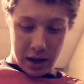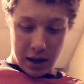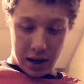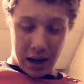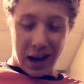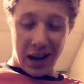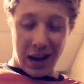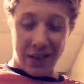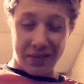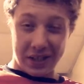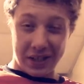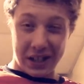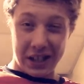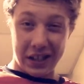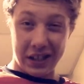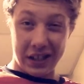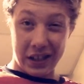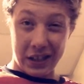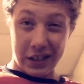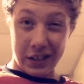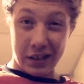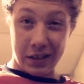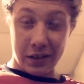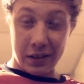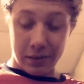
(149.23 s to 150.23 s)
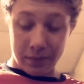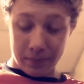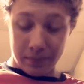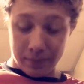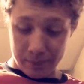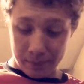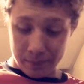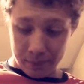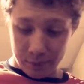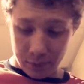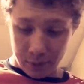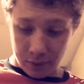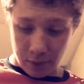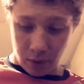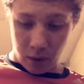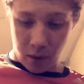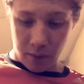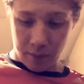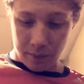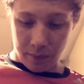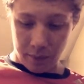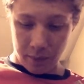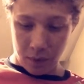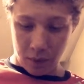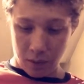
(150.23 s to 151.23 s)
I've seen that.
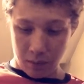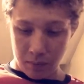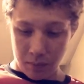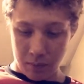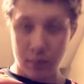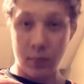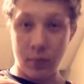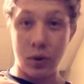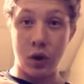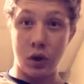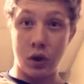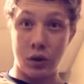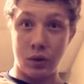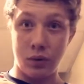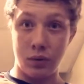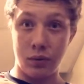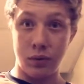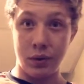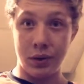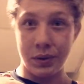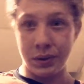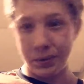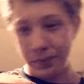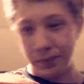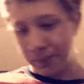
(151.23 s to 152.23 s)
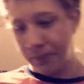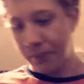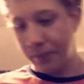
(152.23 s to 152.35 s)
From dudes.